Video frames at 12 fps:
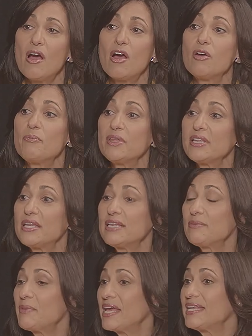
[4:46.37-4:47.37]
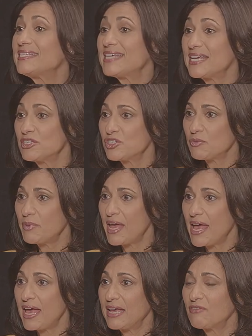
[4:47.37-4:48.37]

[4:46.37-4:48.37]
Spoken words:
our ability to pay danger pay.